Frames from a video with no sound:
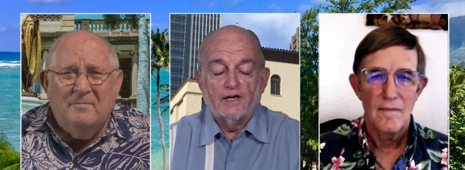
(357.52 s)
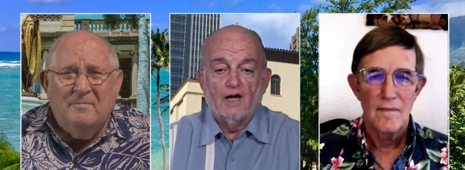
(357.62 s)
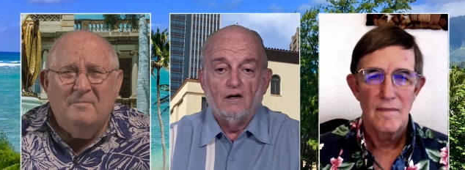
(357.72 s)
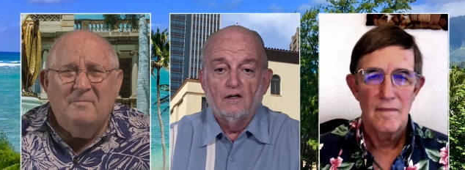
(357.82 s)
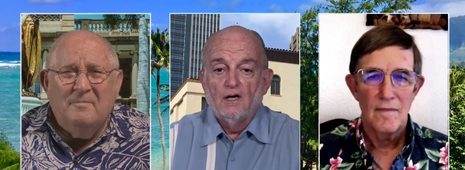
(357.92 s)

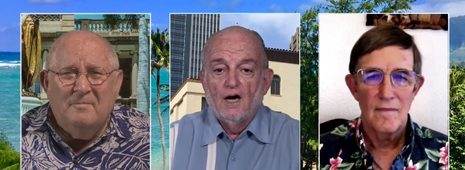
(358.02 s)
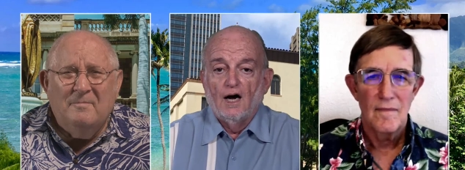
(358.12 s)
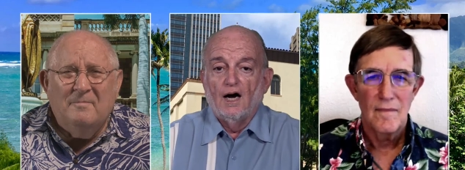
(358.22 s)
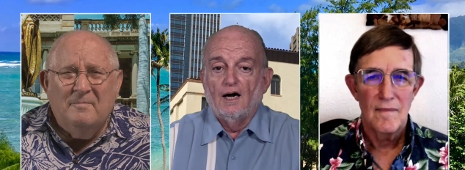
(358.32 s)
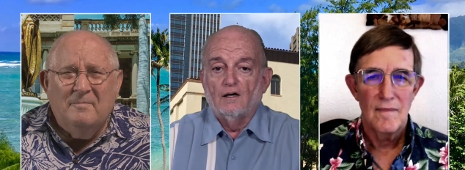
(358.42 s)
Speaker 1: now
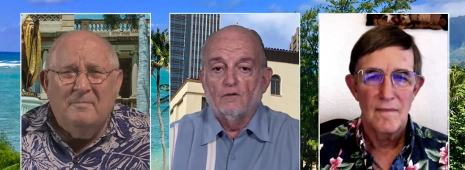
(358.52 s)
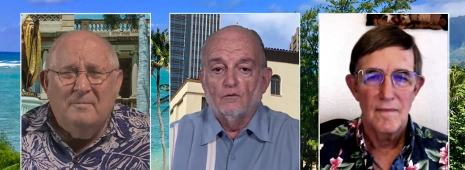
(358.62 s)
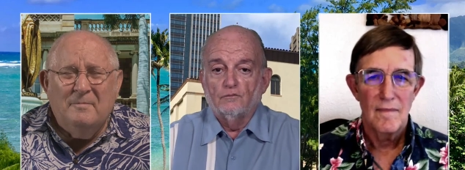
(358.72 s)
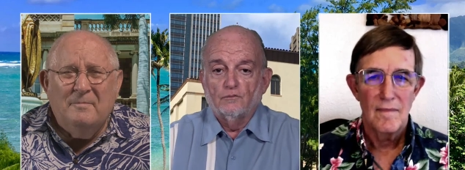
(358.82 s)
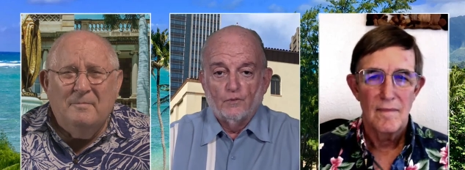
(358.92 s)
uh,
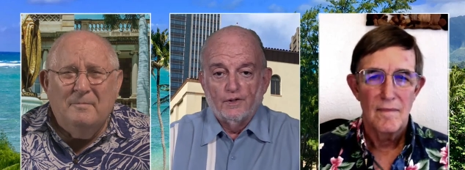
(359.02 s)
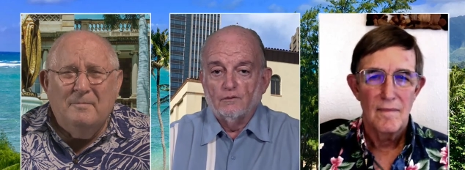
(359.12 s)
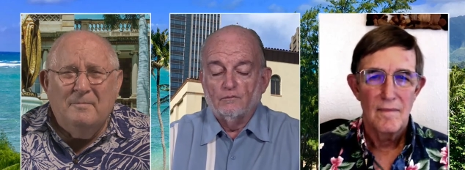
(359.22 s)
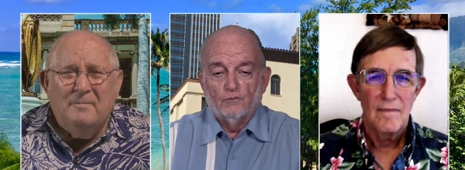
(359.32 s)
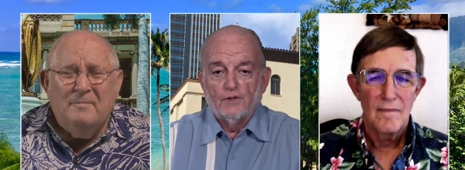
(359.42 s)
we,
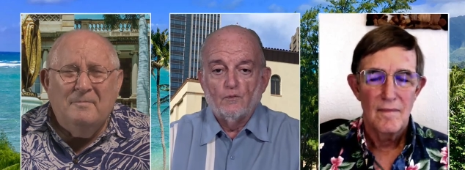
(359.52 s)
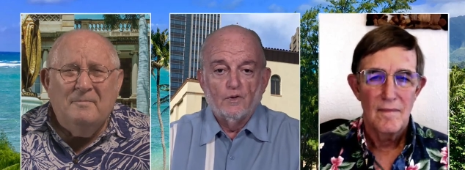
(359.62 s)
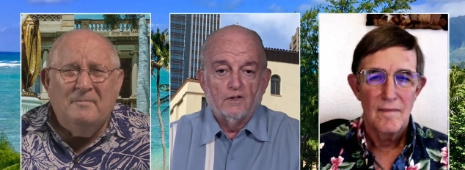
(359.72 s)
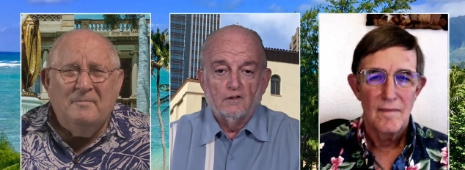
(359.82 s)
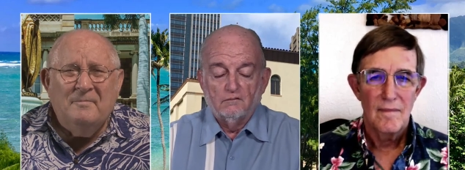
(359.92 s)
we
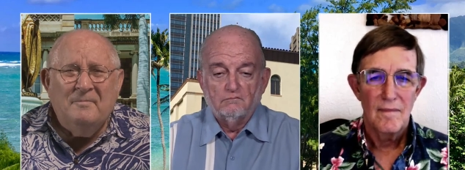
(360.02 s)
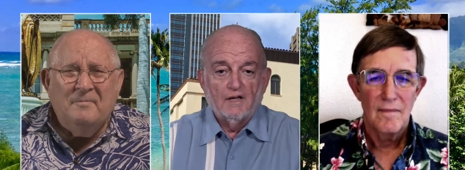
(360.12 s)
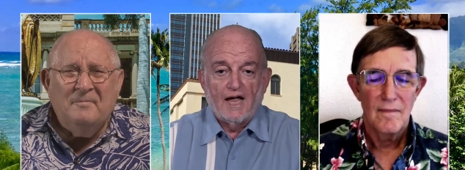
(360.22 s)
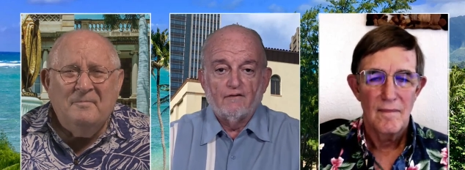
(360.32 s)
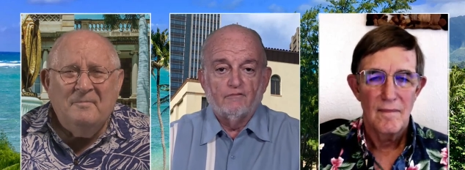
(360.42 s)
will
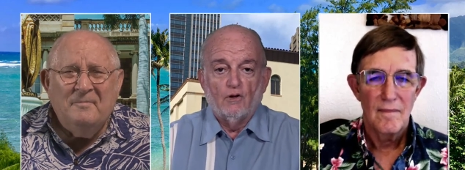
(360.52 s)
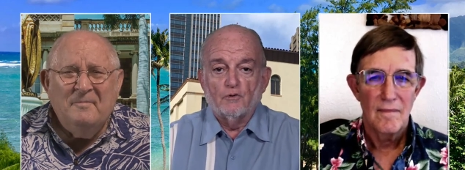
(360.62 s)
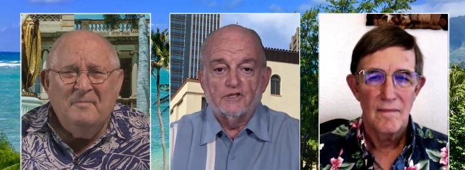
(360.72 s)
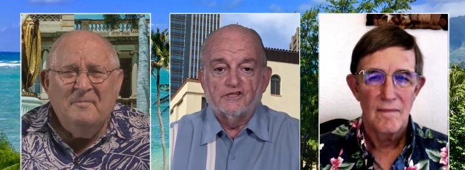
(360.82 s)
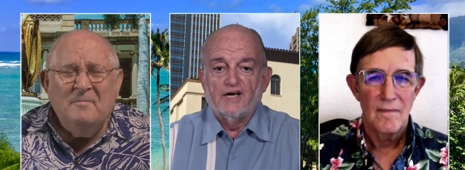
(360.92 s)
have
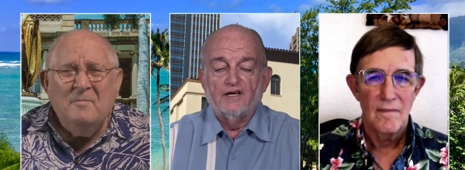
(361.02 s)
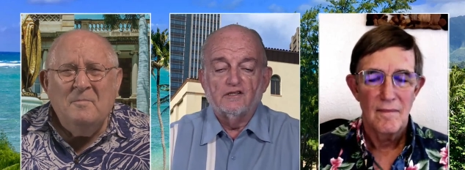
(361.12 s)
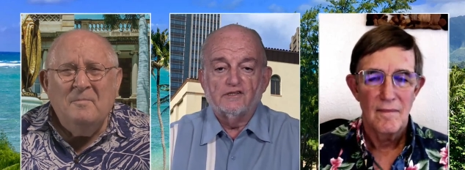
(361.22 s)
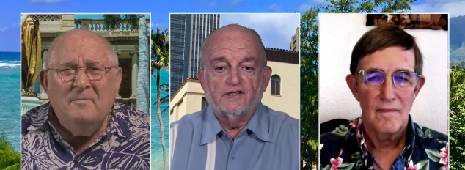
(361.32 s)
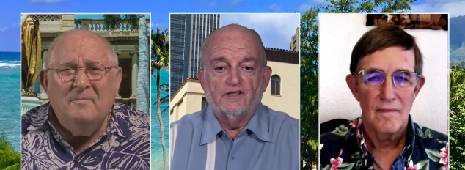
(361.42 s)
lower
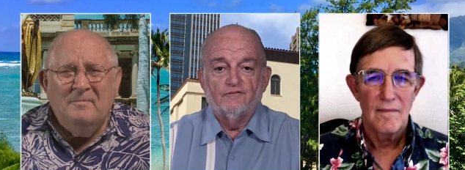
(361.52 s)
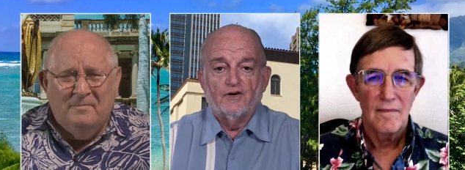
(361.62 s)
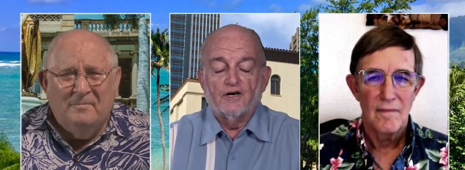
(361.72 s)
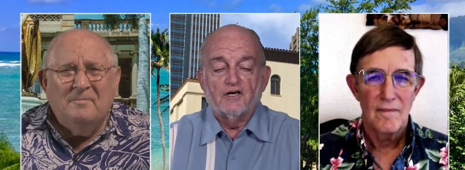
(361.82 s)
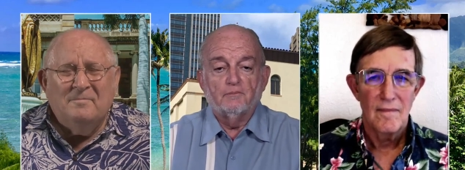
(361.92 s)
sales
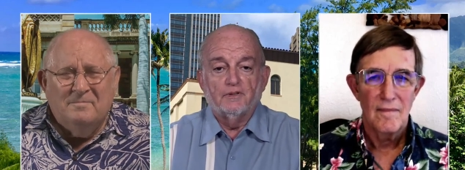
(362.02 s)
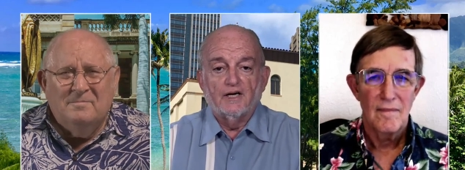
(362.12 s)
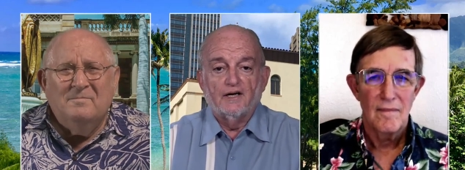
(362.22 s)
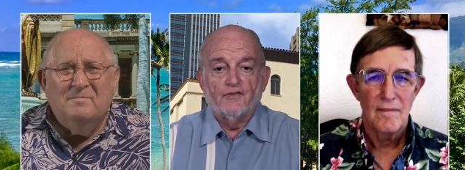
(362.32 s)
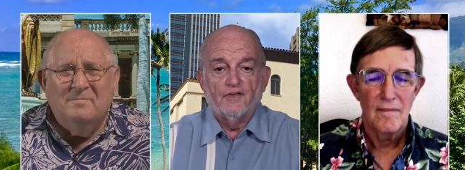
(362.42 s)
invariably,
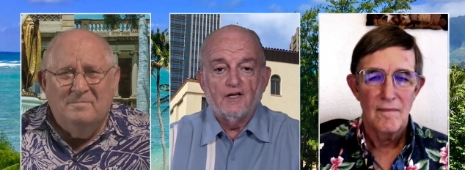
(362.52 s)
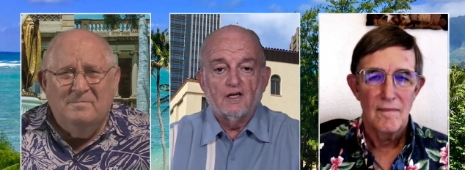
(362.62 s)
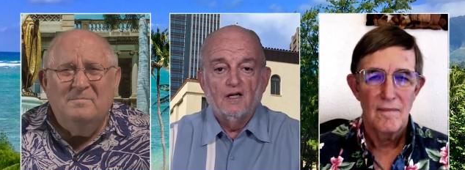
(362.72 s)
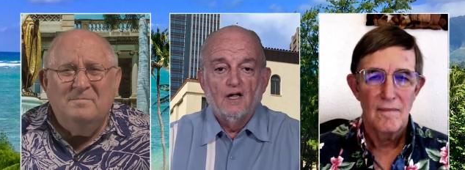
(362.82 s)
I think.